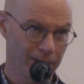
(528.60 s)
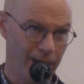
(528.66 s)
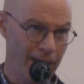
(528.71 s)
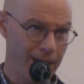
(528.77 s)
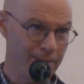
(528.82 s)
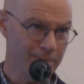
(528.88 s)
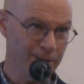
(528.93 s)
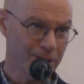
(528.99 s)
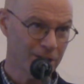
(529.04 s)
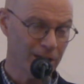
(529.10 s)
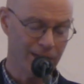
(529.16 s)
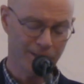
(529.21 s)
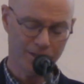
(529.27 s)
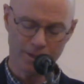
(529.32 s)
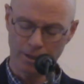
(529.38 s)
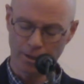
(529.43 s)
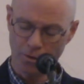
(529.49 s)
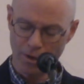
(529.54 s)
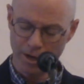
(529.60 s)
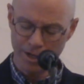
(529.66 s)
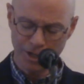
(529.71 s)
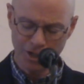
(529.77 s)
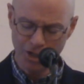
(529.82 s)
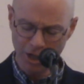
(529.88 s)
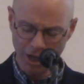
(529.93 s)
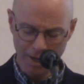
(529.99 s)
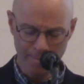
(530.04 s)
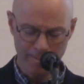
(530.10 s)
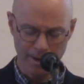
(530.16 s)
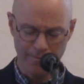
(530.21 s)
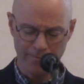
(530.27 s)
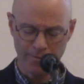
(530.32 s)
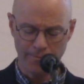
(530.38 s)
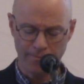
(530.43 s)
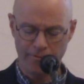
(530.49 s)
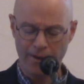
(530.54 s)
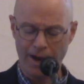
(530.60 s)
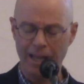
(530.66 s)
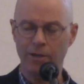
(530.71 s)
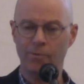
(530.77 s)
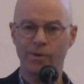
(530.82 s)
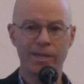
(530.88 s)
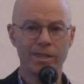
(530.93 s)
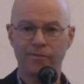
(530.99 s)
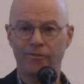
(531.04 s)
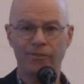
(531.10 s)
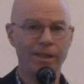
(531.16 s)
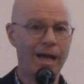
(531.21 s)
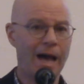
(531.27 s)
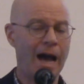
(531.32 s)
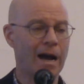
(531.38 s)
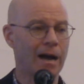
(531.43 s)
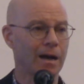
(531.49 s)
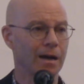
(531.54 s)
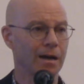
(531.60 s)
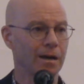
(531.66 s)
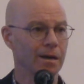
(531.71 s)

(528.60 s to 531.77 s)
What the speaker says: Amos says, the Lord took me from following the flock.